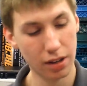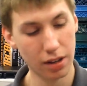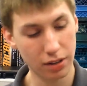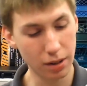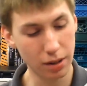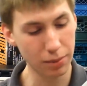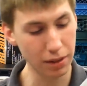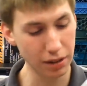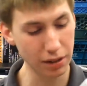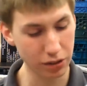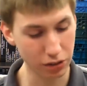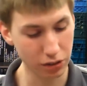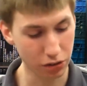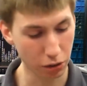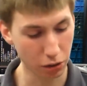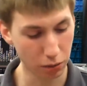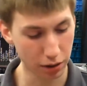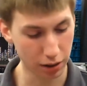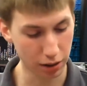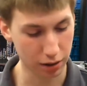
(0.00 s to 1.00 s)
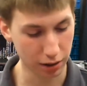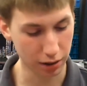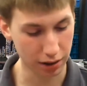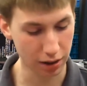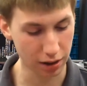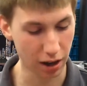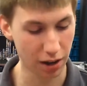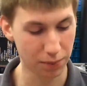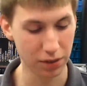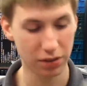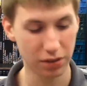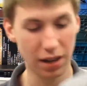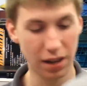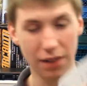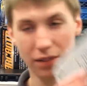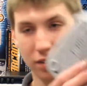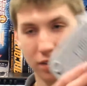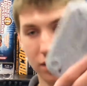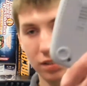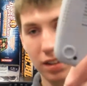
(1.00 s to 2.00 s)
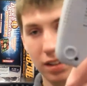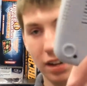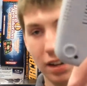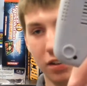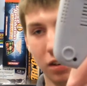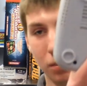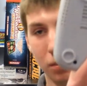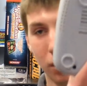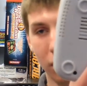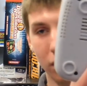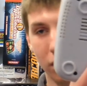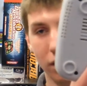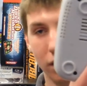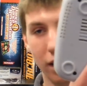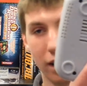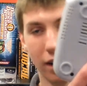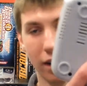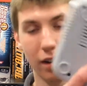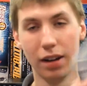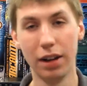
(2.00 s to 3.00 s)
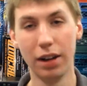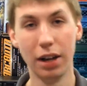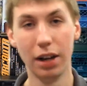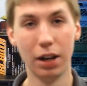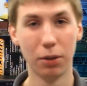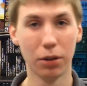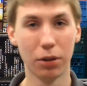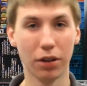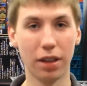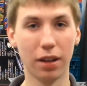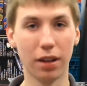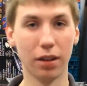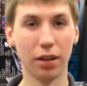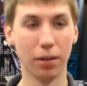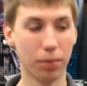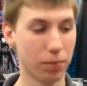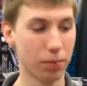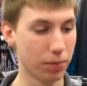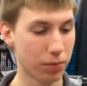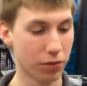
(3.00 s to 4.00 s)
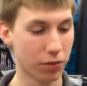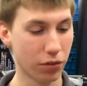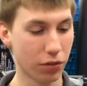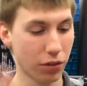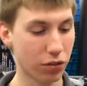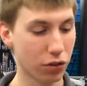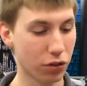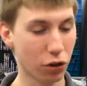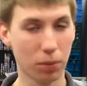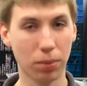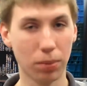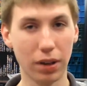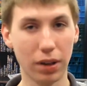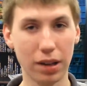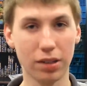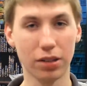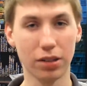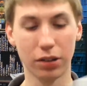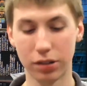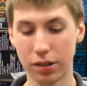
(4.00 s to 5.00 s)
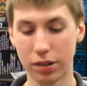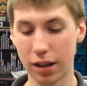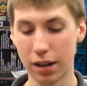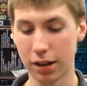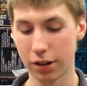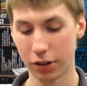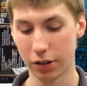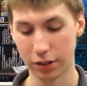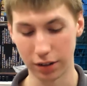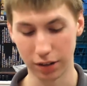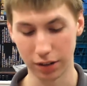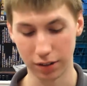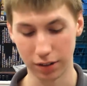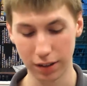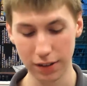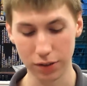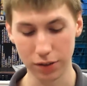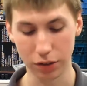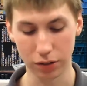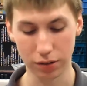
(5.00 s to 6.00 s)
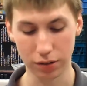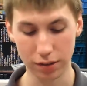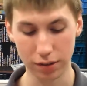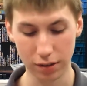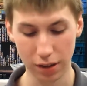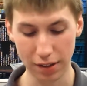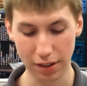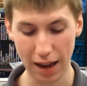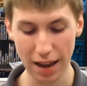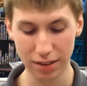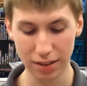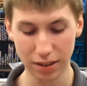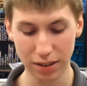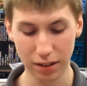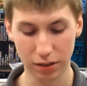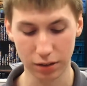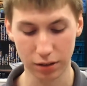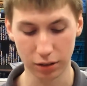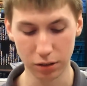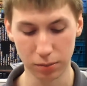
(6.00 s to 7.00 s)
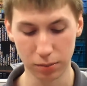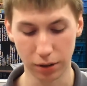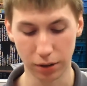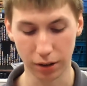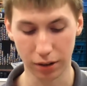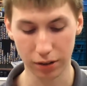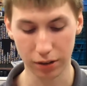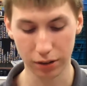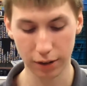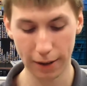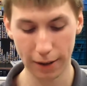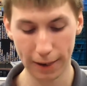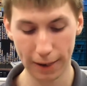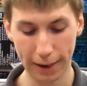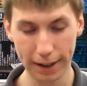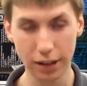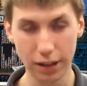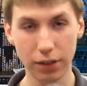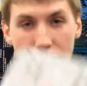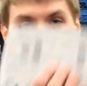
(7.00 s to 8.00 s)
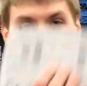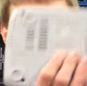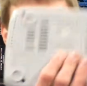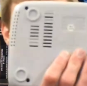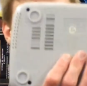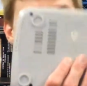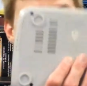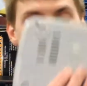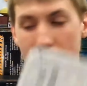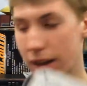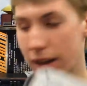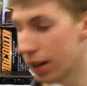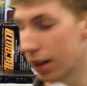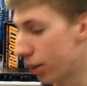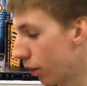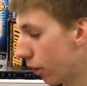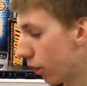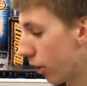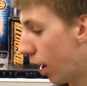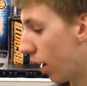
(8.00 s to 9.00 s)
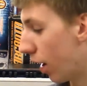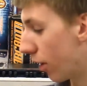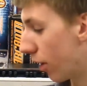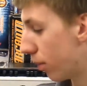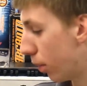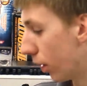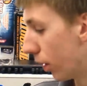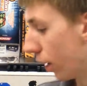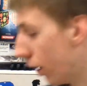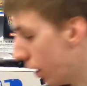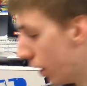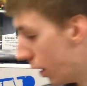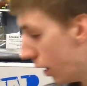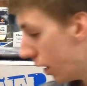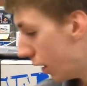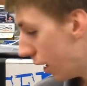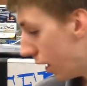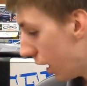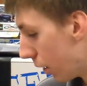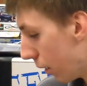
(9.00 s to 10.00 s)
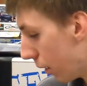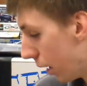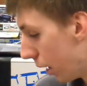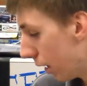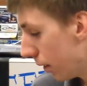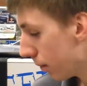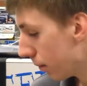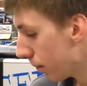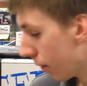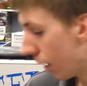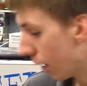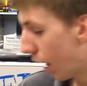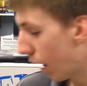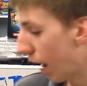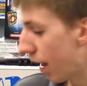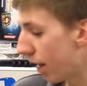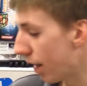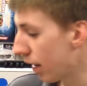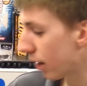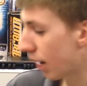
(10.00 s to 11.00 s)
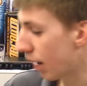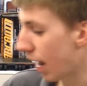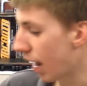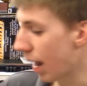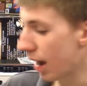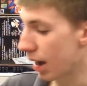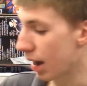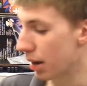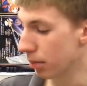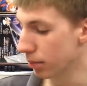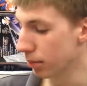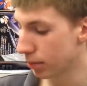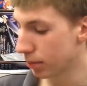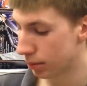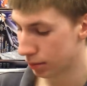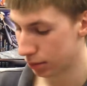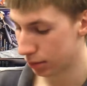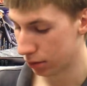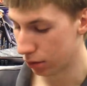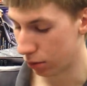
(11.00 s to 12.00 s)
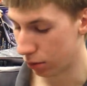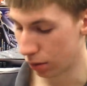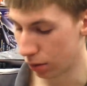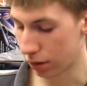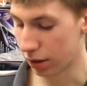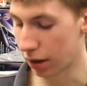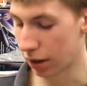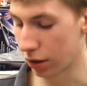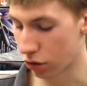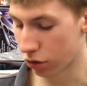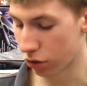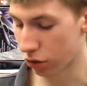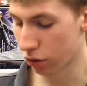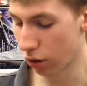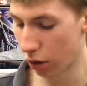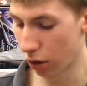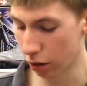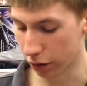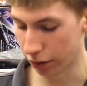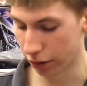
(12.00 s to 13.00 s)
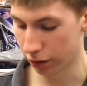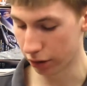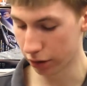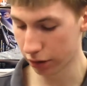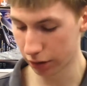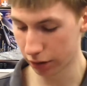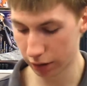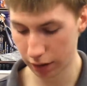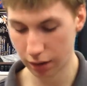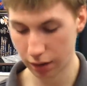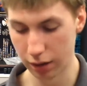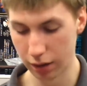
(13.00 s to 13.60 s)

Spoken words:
Some things just don't want to clean up, because you have a sticker mark there, where the thrift store placed their sticker, and it just leaves the nastiest glue marks. I need to find a good way to get those off, but anyway. And it came with controllers